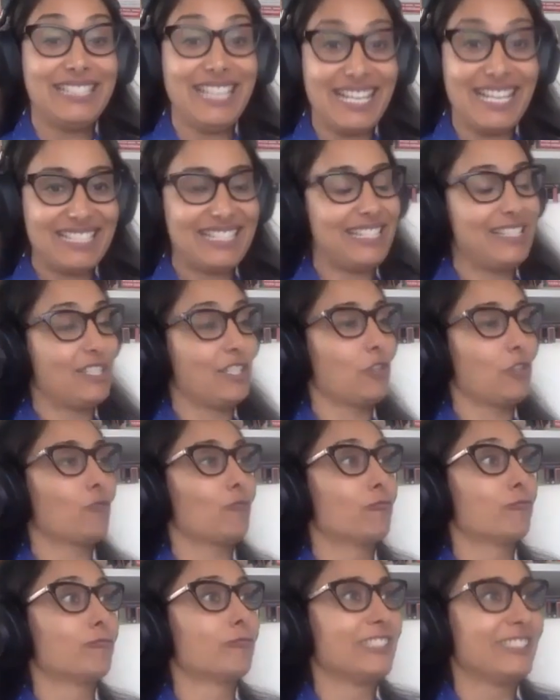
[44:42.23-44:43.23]
Yes, it's a
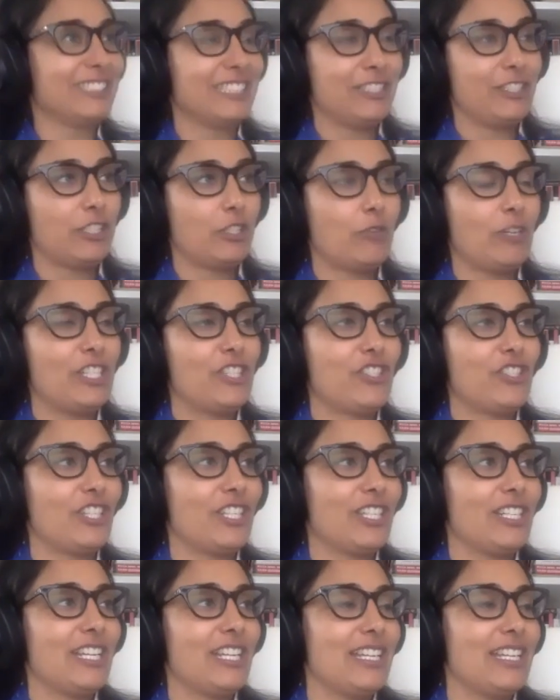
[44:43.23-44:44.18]
really good question,